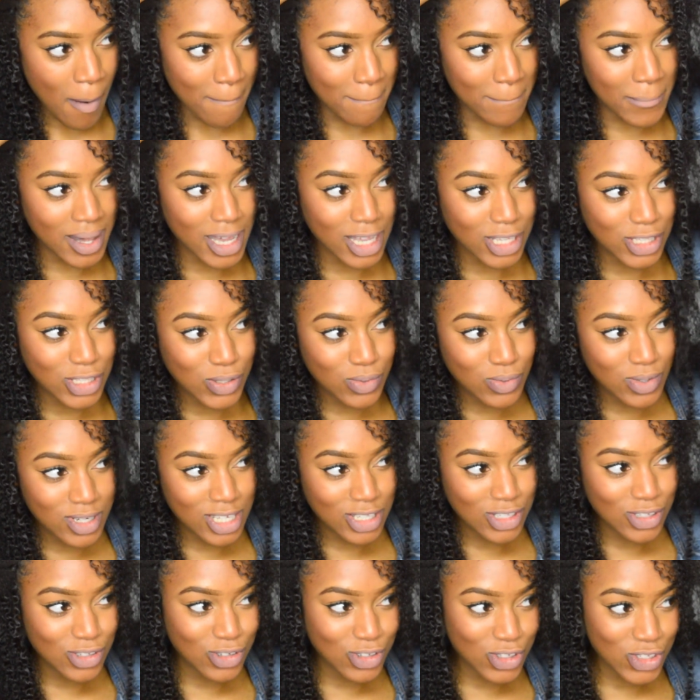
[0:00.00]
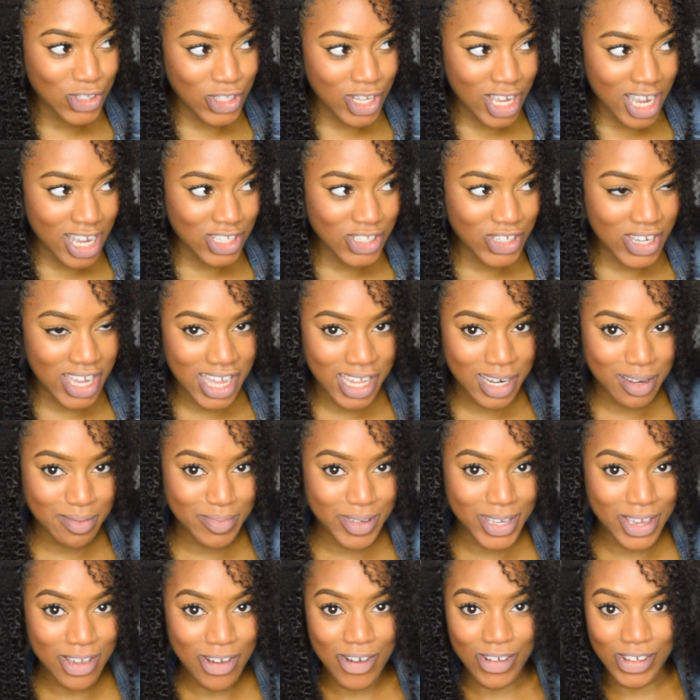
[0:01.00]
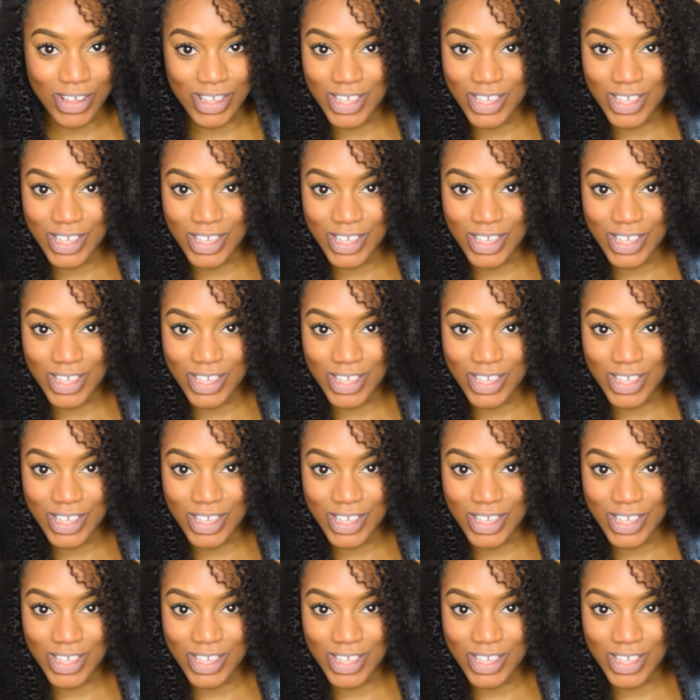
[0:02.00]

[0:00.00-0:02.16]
But as soon as you start trying to be all